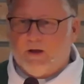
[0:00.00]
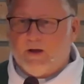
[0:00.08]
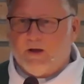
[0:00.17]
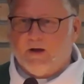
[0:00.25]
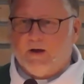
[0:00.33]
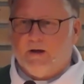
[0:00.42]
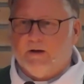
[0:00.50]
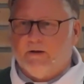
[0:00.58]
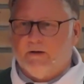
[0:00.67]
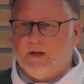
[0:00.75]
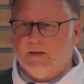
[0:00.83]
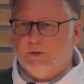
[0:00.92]
uh,
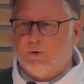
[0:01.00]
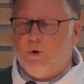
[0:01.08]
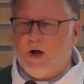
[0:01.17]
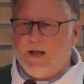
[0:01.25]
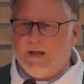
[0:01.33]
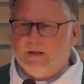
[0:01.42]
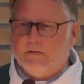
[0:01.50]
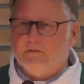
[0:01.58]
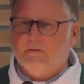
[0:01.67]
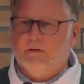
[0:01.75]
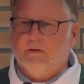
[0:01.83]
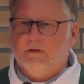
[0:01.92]
uh and the quiet
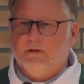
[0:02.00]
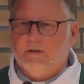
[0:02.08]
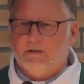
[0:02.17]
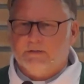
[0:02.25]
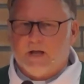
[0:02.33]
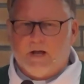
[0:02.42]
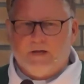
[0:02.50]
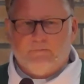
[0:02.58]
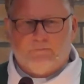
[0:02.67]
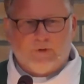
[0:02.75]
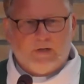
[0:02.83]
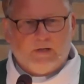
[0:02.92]
is kind
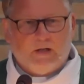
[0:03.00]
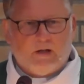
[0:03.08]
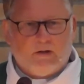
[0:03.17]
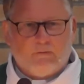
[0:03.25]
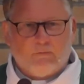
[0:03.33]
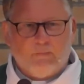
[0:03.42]
of re, uh,